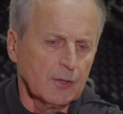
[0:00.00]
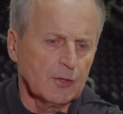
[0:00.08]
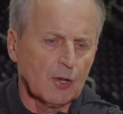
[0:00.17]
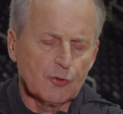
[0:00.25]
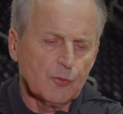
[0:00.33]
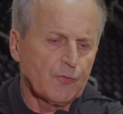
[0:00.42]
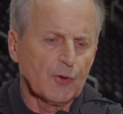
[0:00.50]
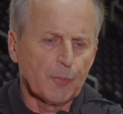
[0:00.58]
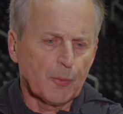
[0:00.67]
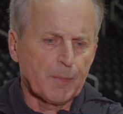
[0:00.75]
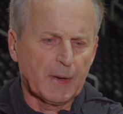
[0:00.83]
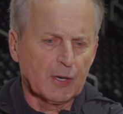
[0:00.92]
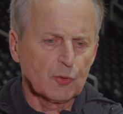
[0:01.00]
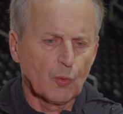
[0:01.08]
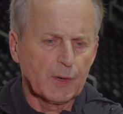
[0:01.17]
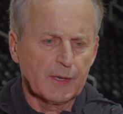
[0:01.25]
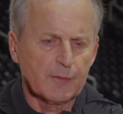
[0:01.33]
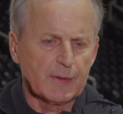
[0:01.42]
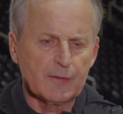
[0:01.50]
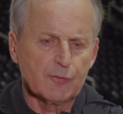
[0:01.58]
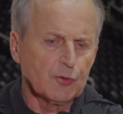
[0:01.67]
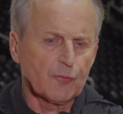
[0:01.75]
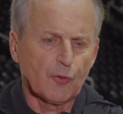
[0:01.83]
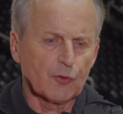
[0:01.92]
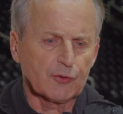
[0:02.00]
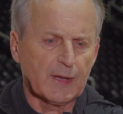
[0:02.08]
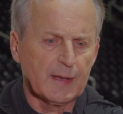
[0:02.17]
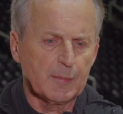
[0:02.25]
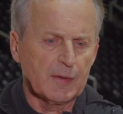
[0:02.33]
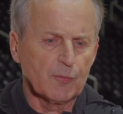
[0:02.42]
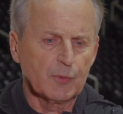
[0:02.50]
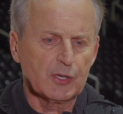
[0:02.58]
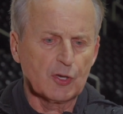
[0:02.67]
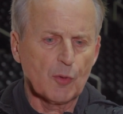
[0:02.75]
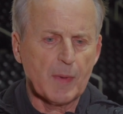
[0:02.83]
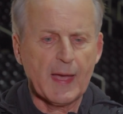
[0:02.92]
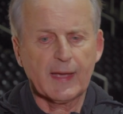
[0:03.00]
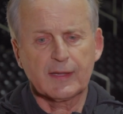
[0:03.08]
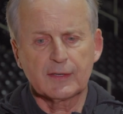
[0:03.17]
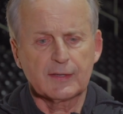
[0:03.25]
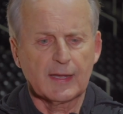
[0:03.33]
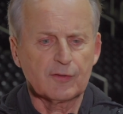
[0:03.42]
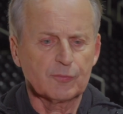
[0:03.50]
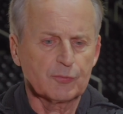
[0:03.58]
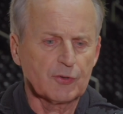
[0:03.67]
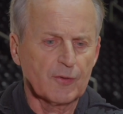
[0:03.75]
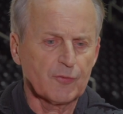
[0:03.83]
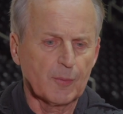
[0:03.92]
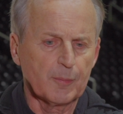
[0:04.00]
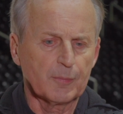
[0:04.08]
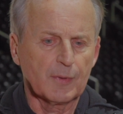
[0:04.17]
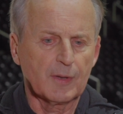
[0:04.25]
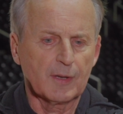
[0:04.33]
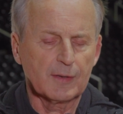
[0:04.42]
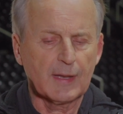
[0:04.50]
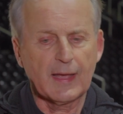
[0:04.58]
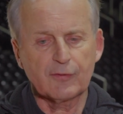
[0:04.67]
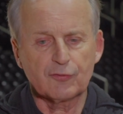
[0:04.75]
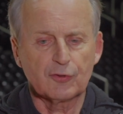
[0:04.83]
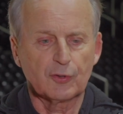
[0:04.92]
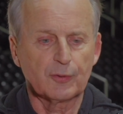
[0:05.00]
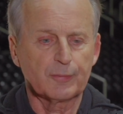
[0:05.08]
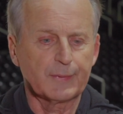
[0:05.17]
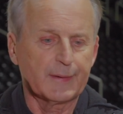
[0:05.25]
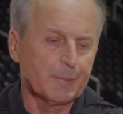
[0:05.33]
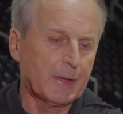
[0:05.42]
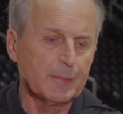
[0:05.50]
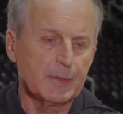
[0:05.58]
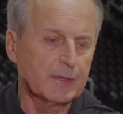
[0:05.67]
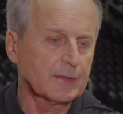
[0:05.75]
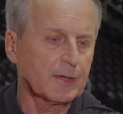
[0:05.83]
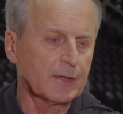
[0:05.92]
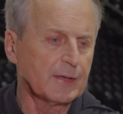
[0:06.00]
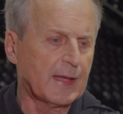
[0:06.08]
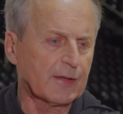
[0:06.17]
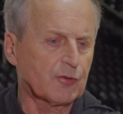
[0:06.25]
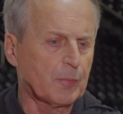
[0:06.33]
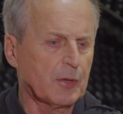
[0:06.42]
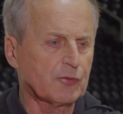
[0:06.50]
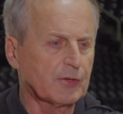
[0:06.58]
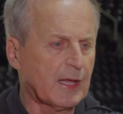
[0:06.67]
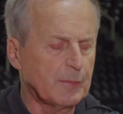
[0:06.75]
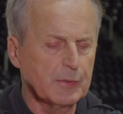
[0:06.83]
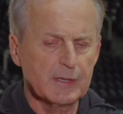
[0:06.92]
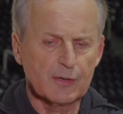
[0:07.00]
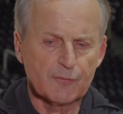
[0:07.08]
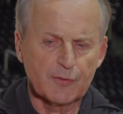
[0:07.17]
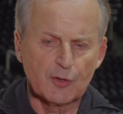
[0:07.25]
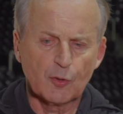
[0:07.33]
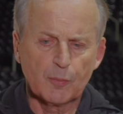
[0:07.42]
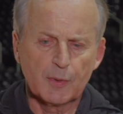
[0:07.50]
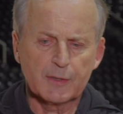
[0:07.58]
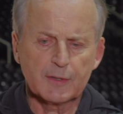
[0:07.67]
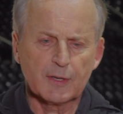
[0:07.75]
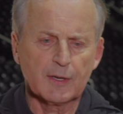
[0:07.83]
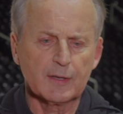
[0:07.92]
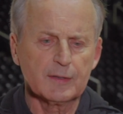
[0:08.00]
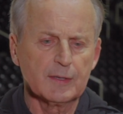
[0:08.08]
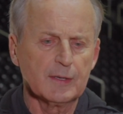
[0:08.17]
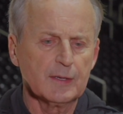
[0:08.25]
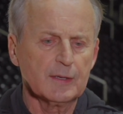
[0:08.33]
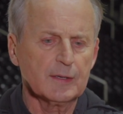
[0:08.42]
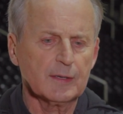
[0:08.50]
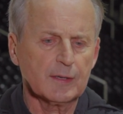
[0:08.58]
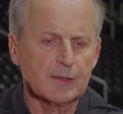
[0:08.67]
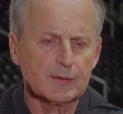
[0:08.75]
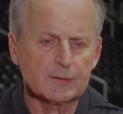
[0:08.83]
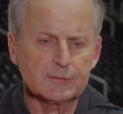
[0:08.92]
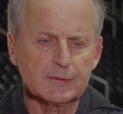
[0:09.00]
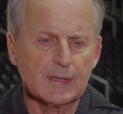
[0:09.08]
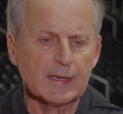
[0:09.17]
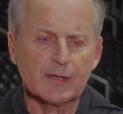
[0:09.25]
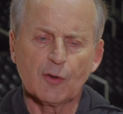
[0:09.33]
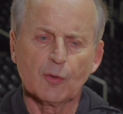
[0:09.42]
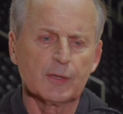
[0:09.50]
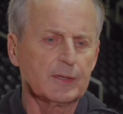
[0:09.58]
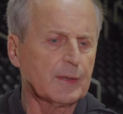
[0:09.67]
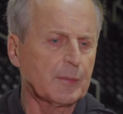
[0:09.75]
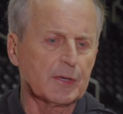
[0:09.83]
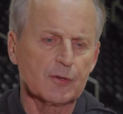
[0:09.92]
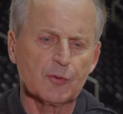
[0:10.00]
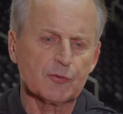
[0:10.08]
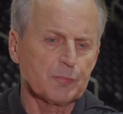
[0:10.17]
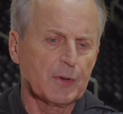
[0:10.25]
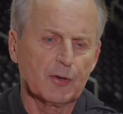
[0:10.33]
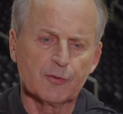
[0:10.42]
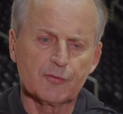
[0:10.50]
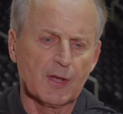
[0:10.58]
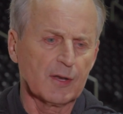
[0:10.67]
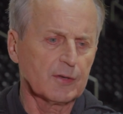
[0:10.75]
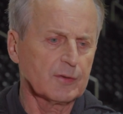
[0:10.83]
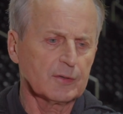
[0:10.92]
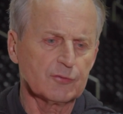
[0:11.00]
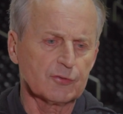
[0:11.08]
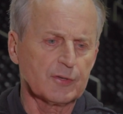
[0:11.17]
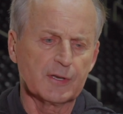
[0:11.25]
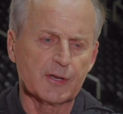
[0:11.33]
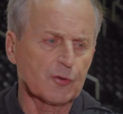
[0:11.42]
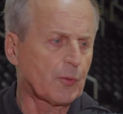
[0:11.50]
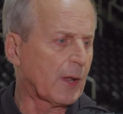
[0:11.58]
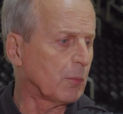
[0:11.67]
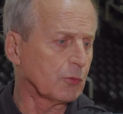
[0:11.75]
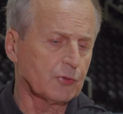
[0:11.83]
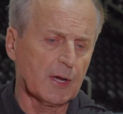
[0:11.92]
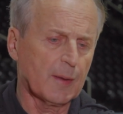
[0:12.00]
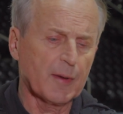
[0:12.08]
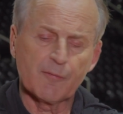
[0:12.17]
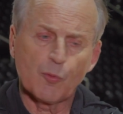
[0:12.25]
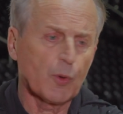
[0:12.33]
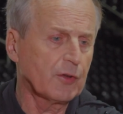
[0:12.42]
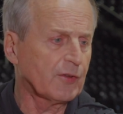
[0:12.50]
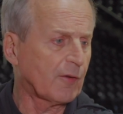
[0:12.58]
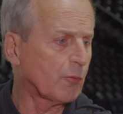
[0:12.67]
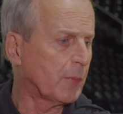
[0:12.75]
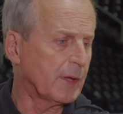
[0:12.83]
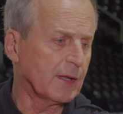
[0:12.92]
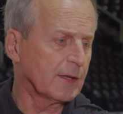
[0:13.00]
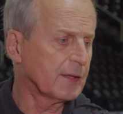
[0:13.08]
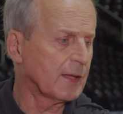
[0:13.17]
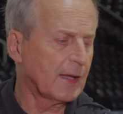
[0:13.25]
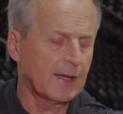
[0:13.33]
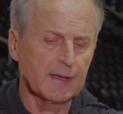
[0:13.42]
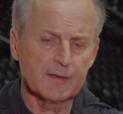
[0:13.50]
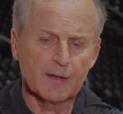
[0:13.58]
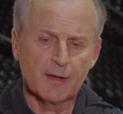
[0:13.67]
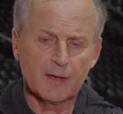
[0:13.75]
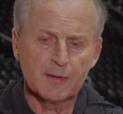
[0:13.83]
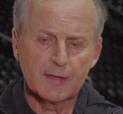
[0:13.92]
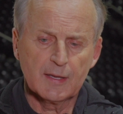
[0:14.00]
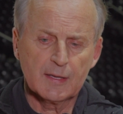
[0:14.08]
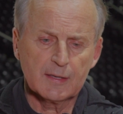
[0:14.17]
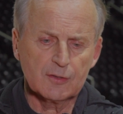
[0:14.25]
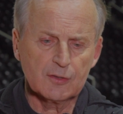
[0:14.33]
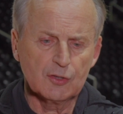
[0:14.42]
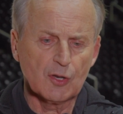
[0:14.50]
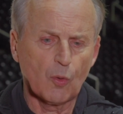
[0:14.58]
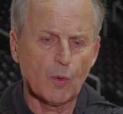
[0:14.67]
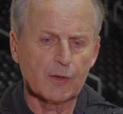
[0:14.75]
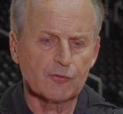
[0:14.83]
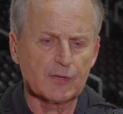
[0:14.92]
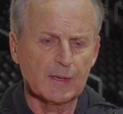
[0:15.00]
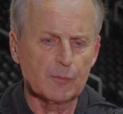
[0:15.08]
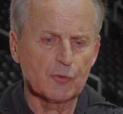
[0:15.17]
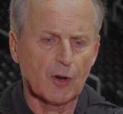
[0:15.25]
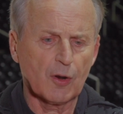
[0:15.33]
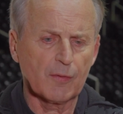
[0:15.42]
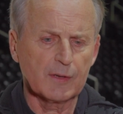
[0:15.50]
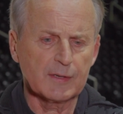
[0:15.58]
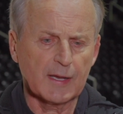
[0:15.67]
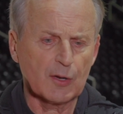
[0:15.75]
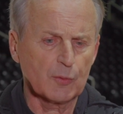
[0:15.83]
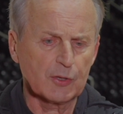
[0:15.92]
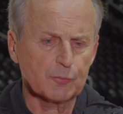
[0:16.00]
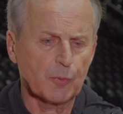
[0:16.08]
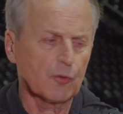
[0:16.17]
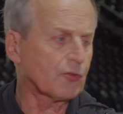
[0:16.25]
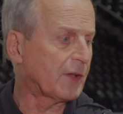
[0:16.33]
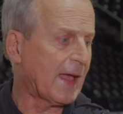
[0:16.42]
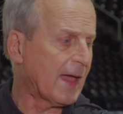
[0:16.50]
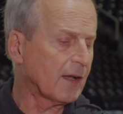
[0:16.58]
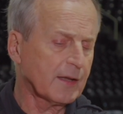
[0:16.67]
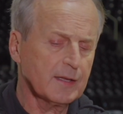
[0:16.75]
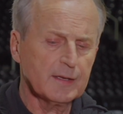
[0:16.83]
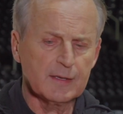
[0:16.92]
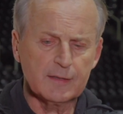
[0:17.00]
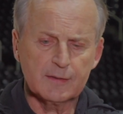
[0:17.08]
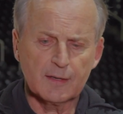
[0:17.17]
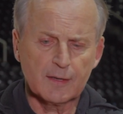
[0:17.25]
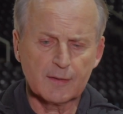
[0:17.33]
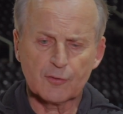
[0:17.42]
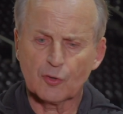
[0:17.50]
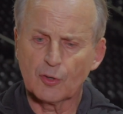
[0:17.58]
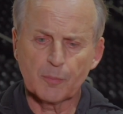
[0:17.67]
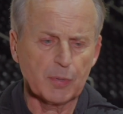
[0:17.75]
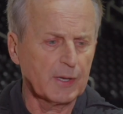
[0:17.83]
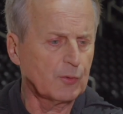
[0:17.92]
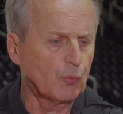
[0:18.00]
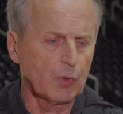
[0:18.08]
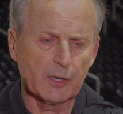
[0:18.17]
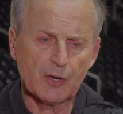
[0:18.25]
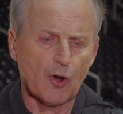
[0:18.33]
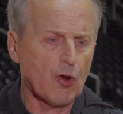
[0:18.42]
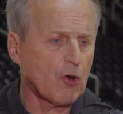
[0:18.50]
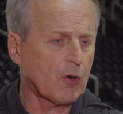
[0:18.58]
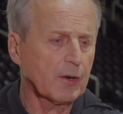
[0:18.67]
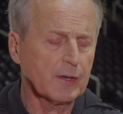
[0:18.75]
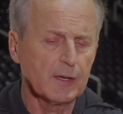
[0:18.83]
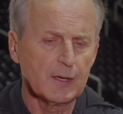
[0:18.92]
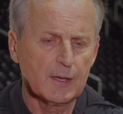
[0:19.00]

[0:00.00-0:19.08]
you know, you feel prepared going into even your first game. Even when you go back and take some stuff from uh, last year and maybe a, an exhibition game, you get a feel. But uh, uh I can only, I mean, Chris Beard's done a, just an incredible job everywhere he's ever been, and uh, you know what his teams are. They take on his personality. He, uh, they're going to play really hard